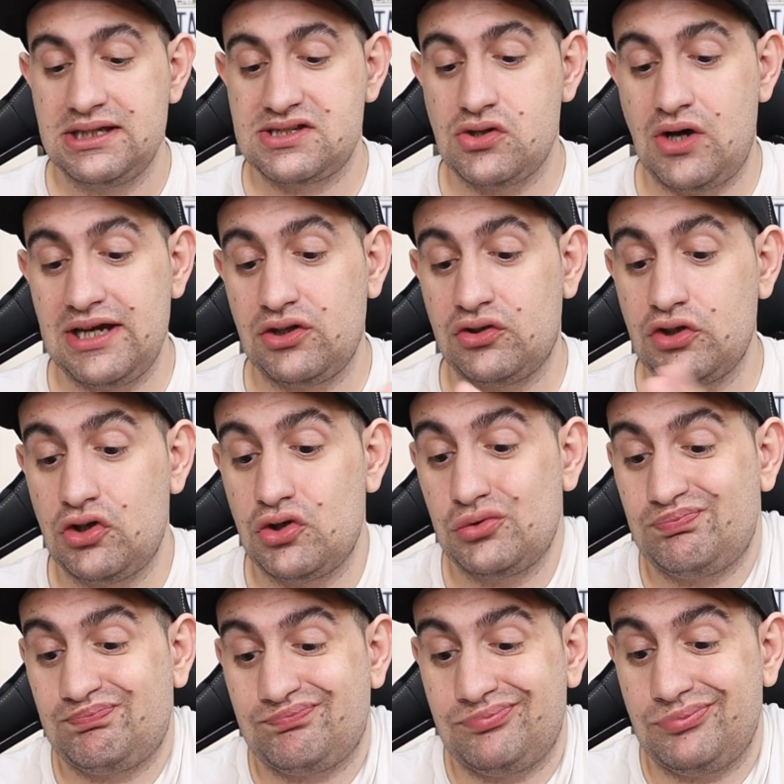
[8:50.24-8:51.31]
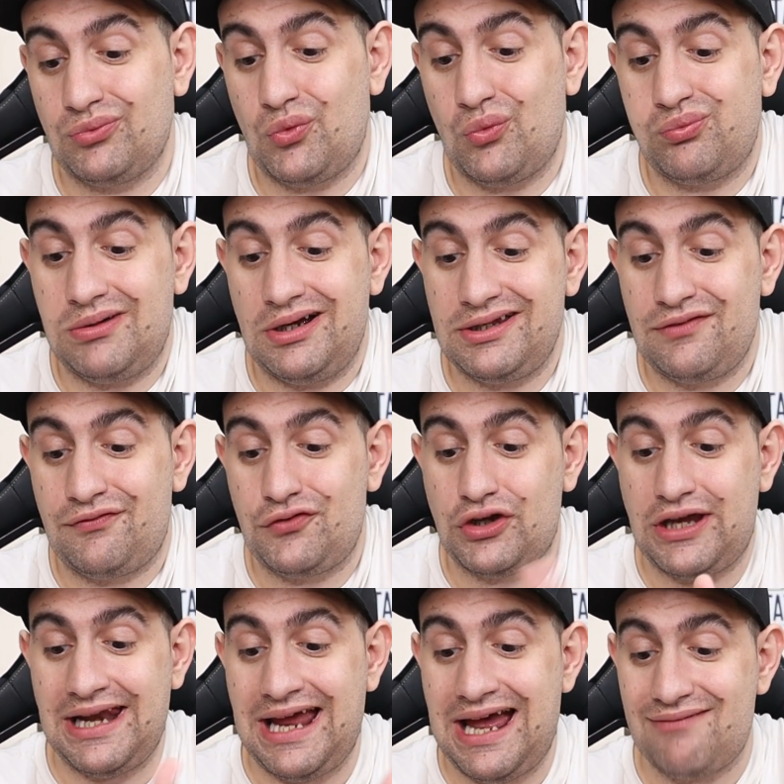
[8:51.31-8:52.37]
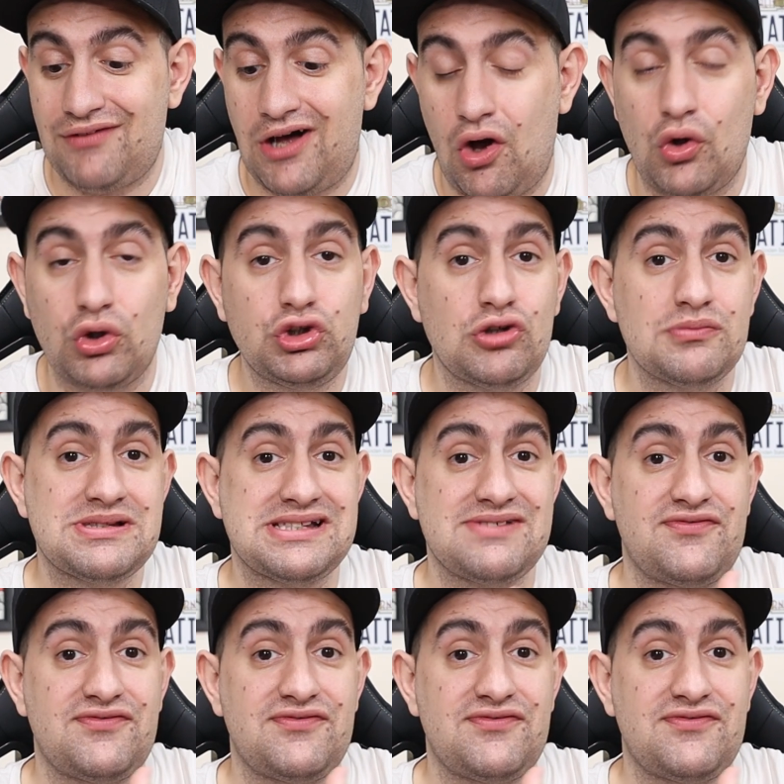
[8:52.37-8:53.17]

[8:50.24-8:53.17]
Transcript: So I don't know if you can have altums,